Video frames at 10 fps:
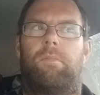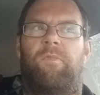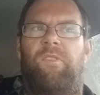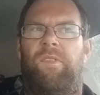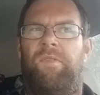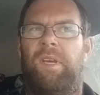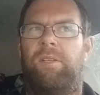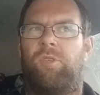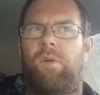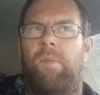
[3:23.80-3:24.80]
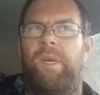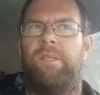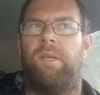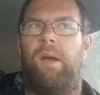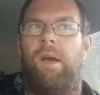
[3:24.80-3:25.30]
15 square
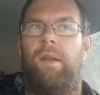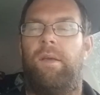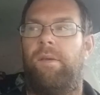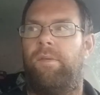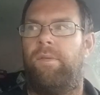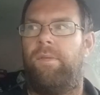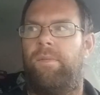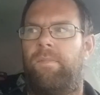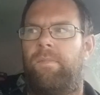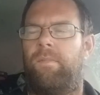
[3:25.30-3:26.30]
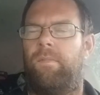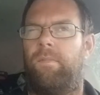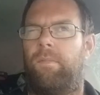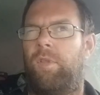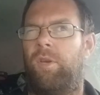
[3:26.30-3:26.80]
meter and a
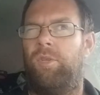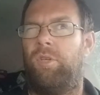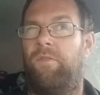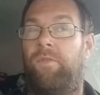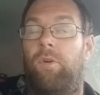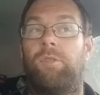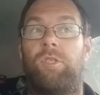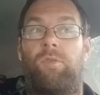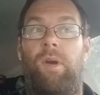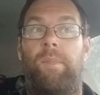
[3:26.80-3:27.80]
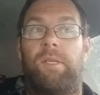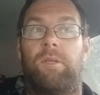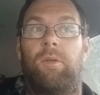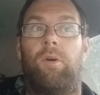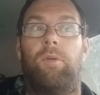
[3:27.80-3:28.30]
30 or 40 square meter
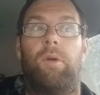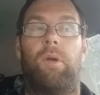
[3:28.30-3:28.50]
lawn.